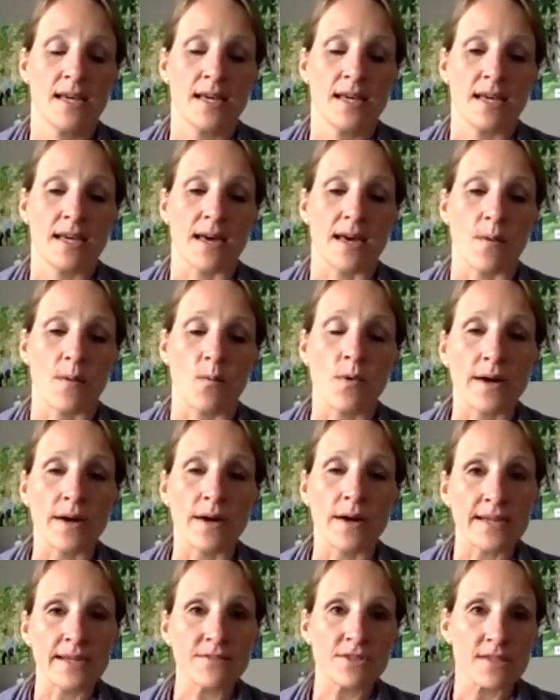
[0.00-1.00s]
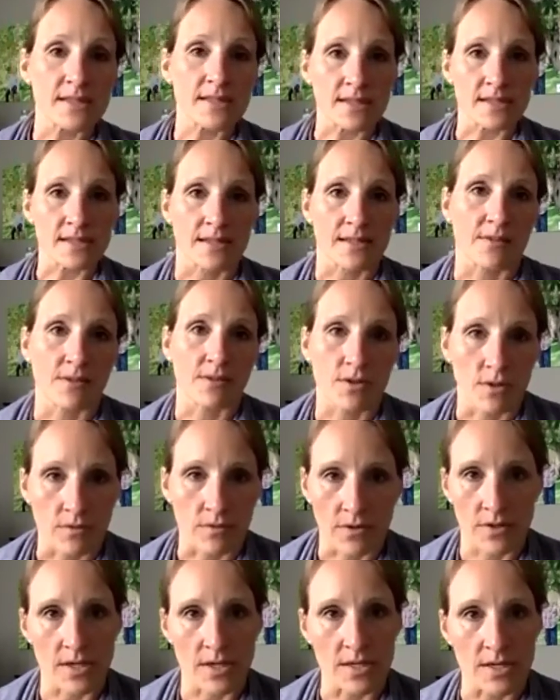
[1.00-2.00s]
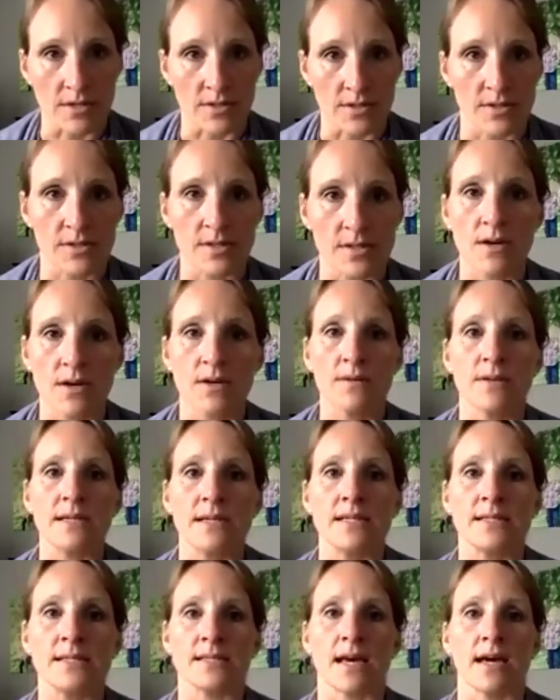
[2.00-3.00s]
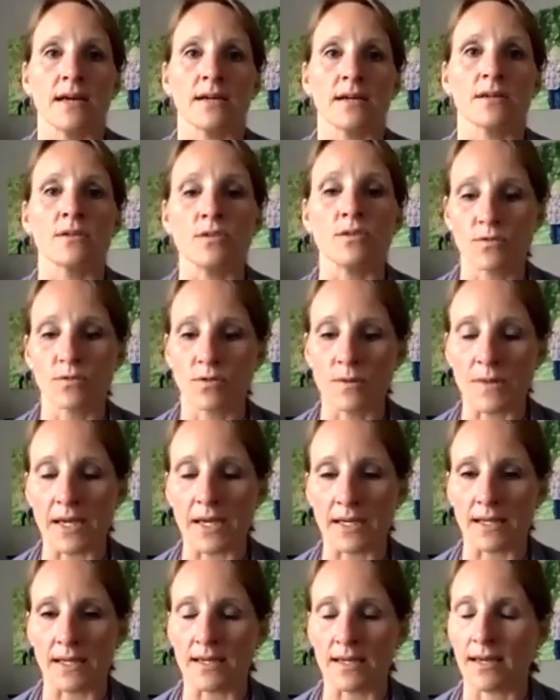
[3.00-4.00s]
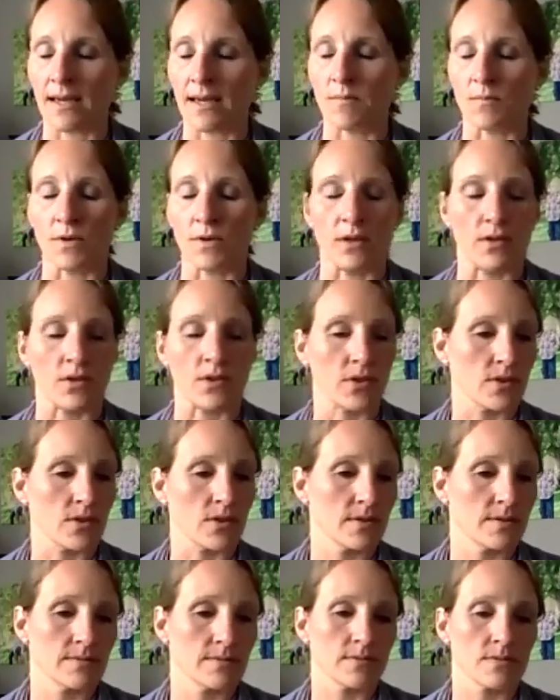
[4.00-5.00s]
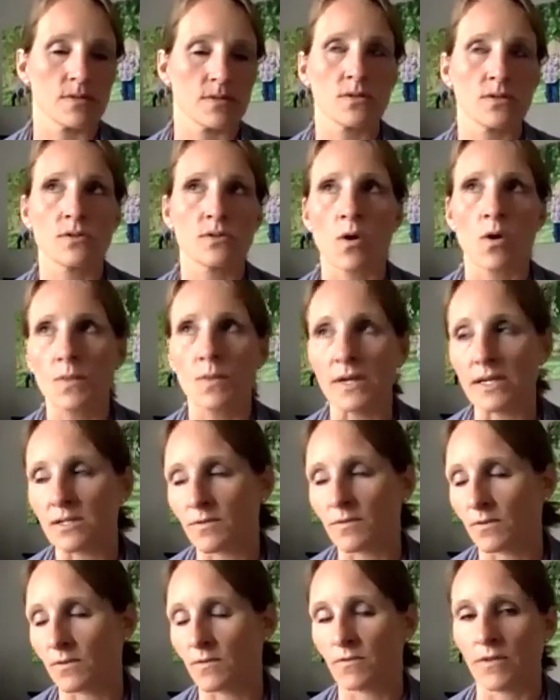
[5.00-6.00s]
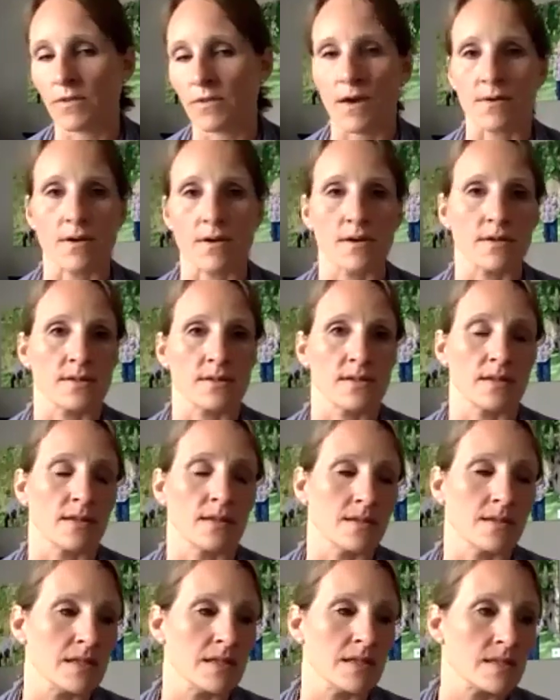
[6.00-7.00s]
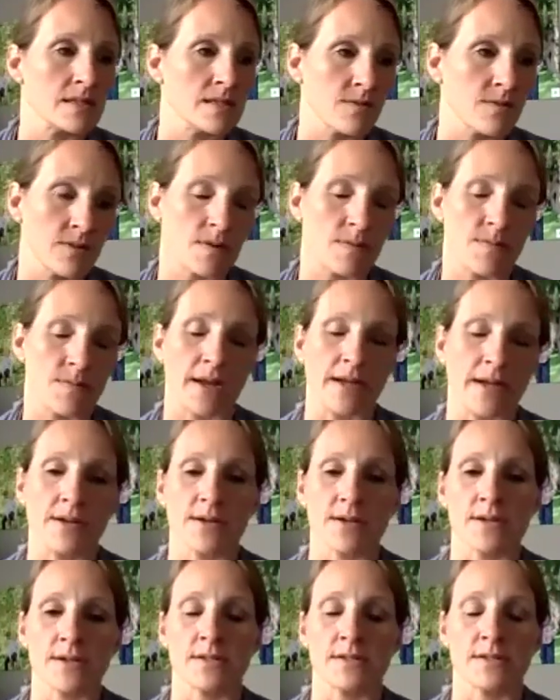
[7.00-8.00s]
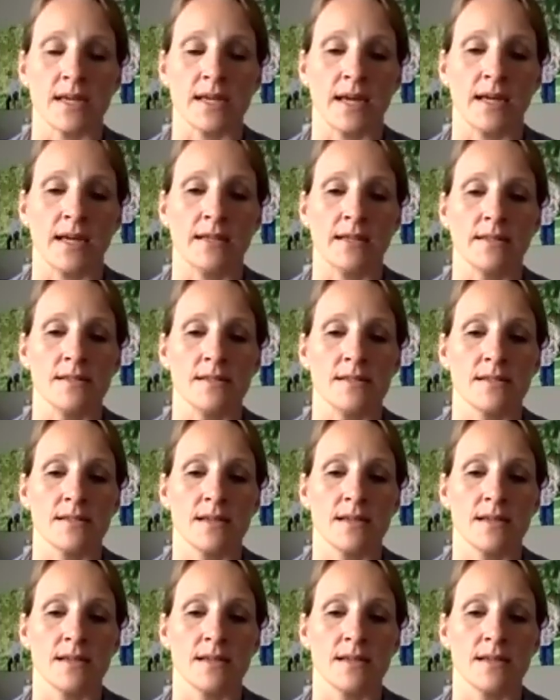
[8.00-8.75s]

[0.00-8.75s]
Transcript: What I've just discovered over the years, though, is that gluten-free baking came with so many different flours and then these different binders. And